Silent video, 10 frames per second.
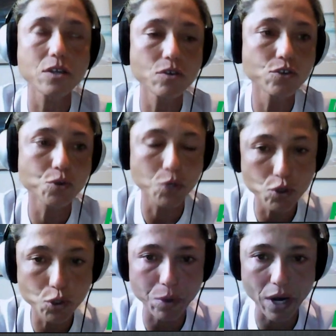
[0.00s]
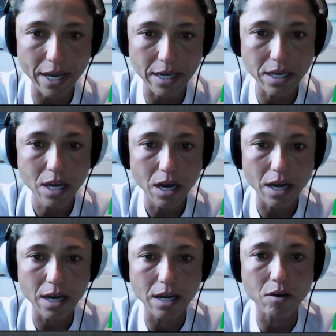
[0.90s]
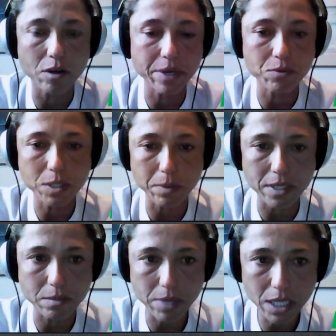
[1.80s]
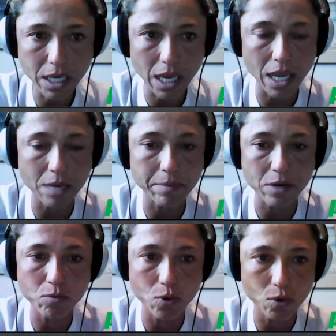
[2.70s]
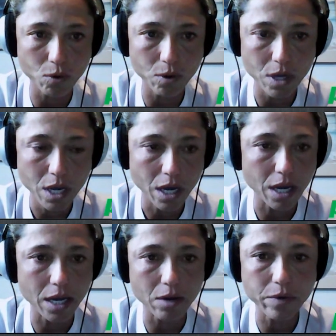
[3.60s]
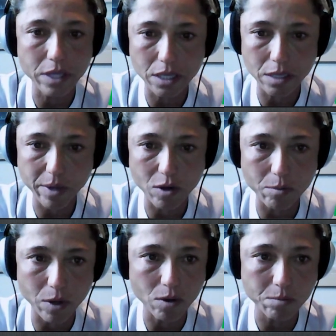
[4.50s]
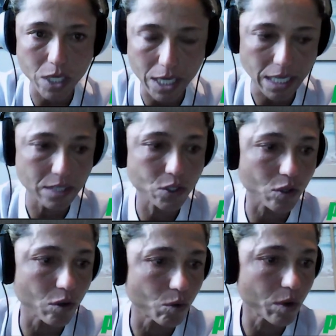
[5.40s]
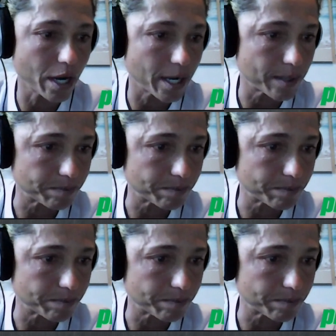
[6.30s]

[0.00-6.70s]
huge pride on my responsibility and my role within the pickleball community. So